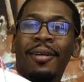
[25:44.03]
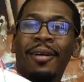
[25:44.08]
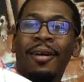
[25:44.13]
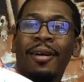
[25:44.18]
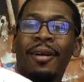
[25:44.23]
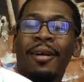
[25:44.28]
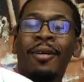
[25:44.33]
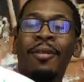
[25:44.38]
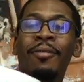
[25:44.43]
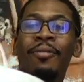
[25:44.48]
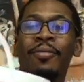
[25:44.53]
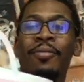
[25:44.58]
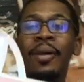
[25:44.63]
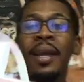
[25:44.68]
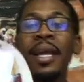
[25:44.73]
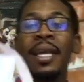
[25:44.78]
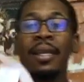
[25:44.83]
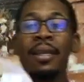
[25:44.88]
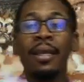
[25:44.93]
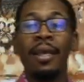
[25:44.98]
All
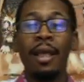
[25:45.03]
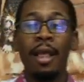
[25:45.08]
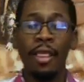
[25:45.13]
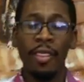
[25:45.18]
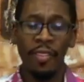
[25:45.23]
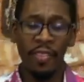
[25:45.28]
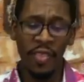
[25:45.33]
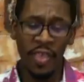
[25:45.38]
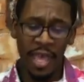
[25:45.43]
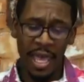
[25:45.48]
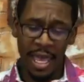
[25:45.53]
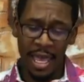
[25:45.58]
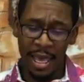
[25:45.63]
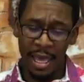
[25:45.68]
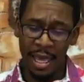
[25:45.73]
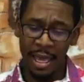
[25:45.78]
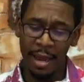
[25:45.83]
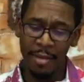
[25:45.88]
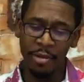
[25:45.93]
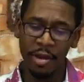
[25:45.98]
right.
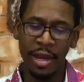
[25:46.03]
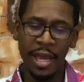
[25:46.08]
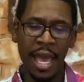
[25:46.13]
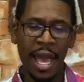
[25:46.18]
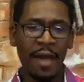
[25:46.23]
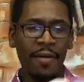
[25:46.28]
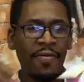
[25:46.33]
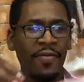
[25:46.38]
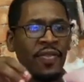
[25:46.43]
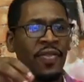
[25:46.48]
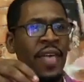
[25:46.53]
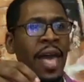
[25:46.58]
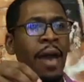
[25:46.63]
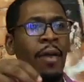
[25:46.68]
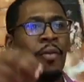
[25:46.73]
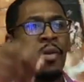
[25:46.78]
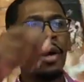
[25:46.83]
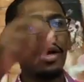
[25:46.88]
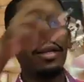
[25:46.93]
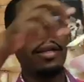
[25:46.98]
Then I'm gonna have that
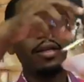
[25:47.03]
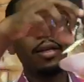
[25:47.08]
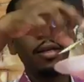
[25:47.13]
one.